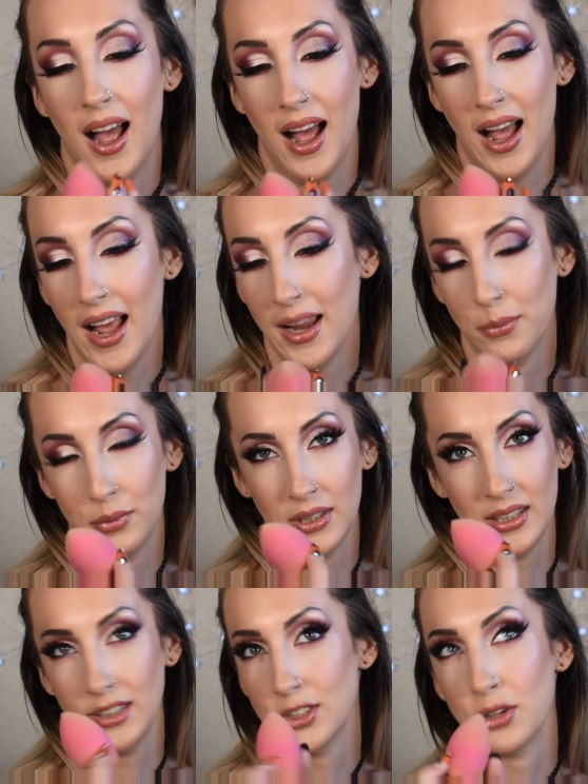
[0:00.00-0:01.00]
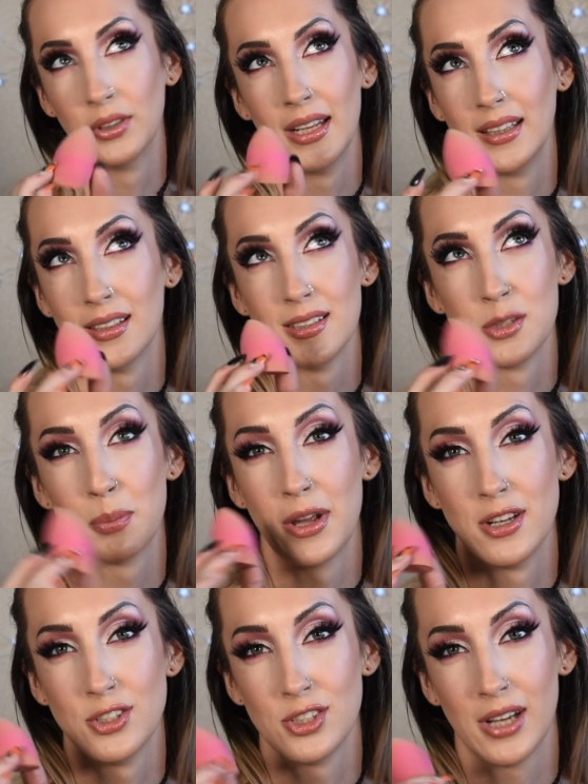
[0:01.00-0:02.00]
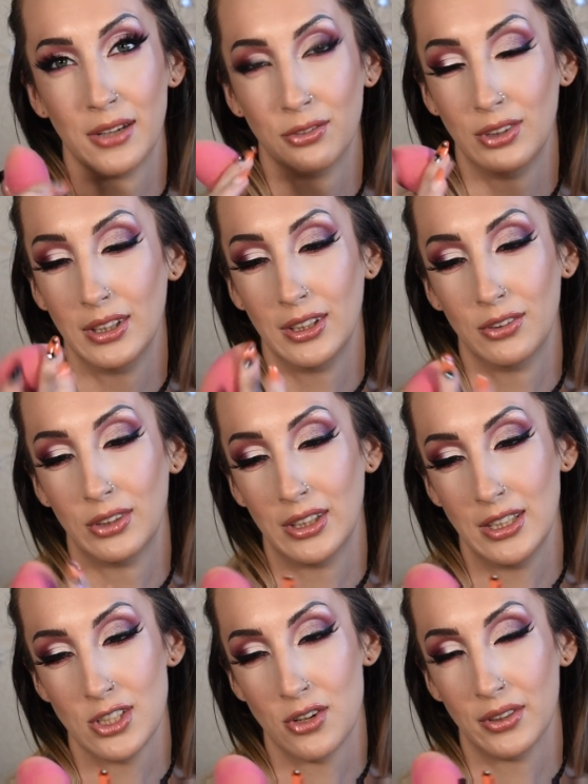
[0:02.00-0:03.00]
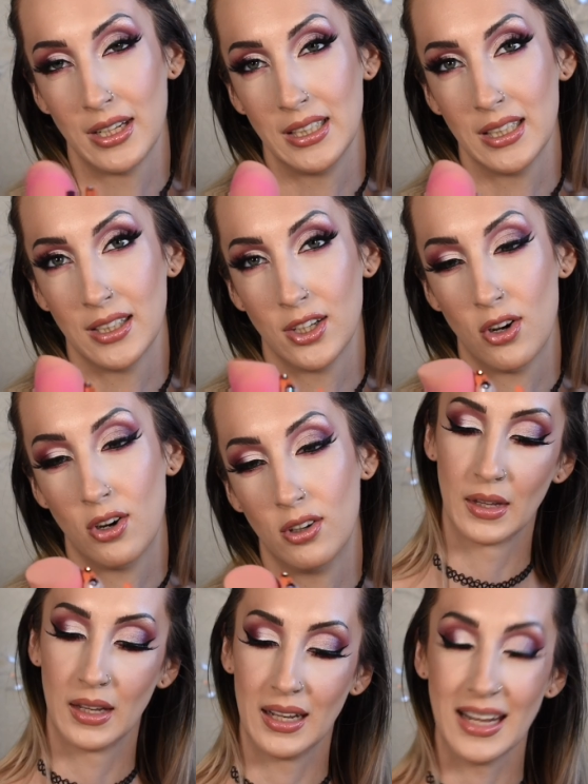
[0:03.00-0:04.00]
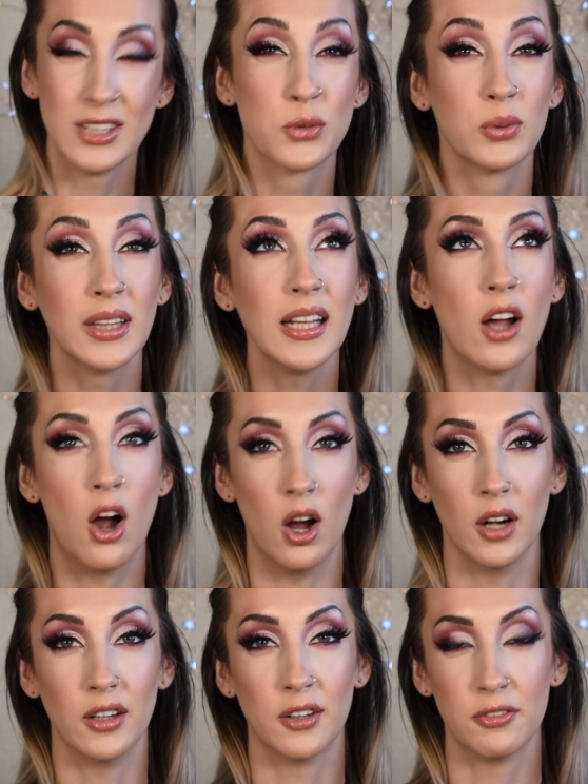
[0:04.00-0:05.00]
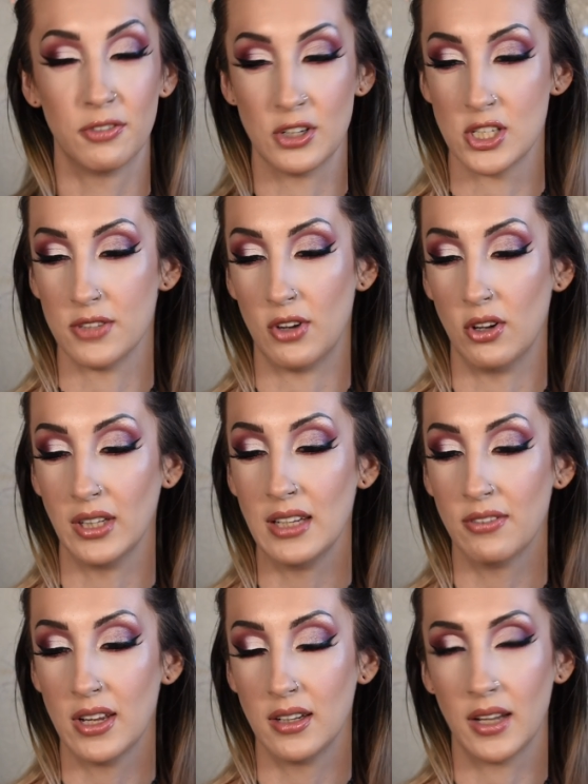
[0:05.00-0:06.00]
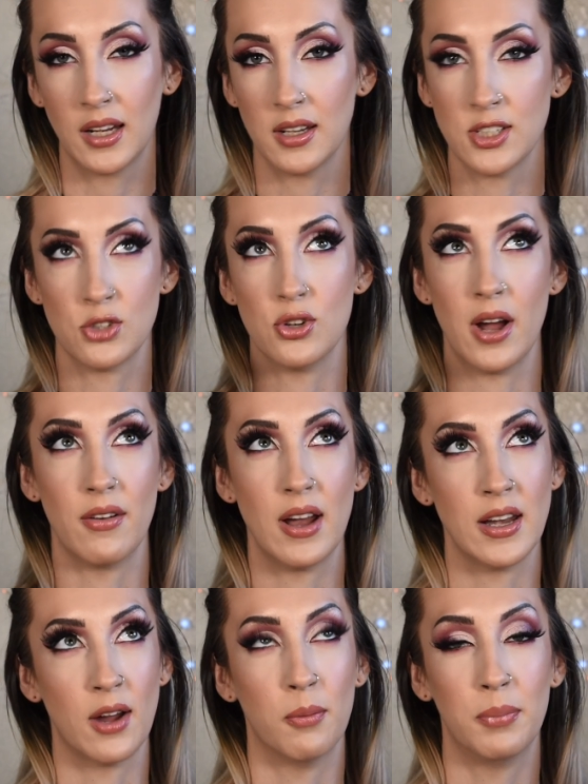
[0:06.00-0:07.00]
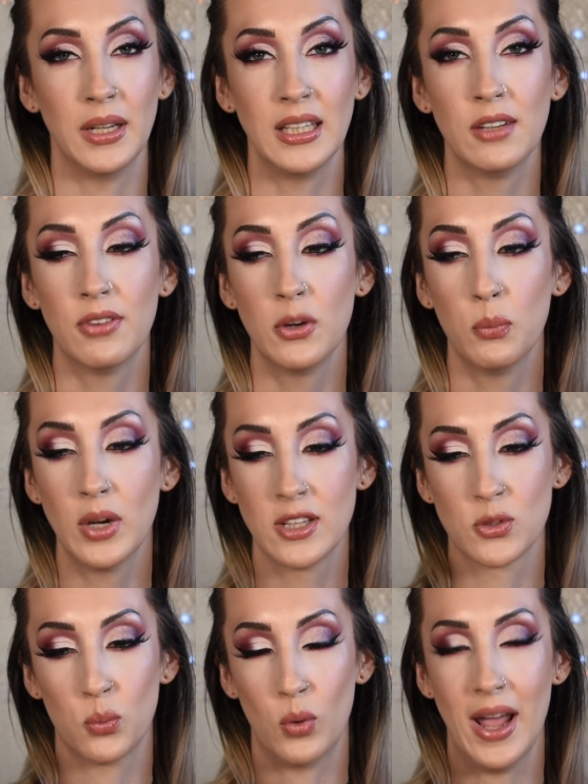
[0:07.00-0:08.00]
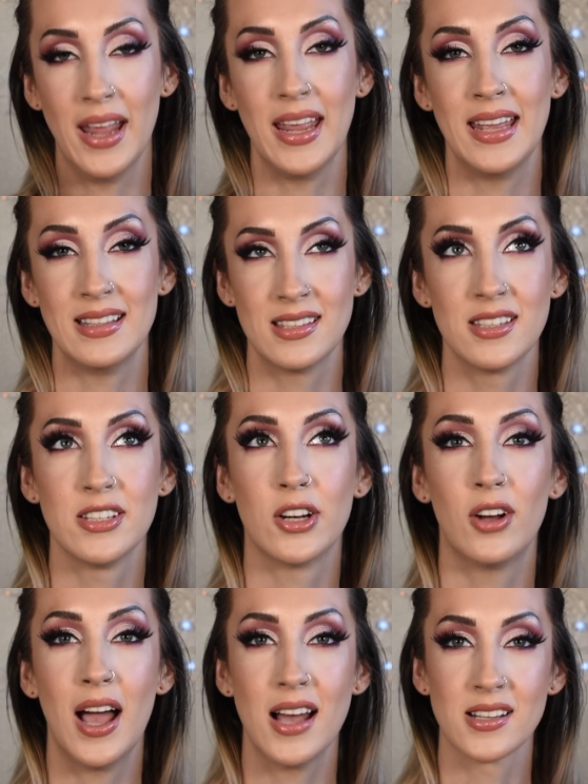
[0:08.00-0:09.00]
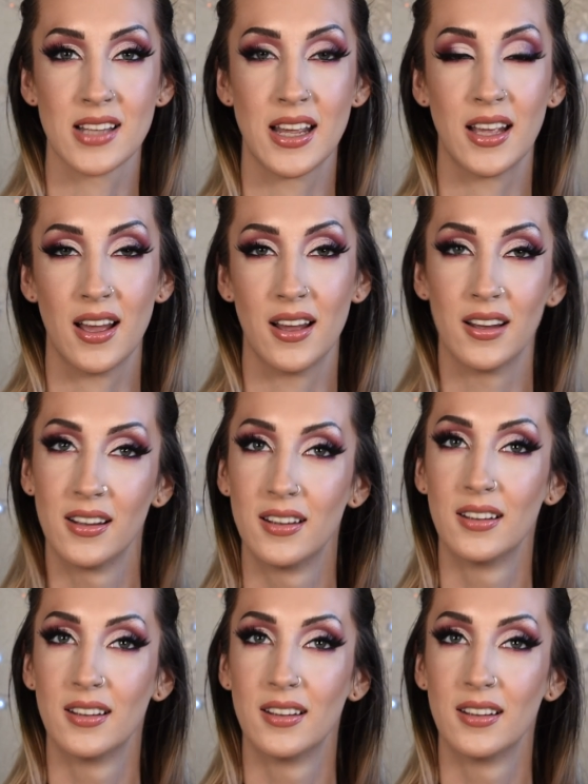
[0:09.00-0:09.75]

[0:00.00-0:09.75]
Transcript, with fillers: I really don't like this sponge. I really, really don't like it at all. It's really hard, first of all, even, like, it's dry right now, but even when it's wet, it still has, like, a,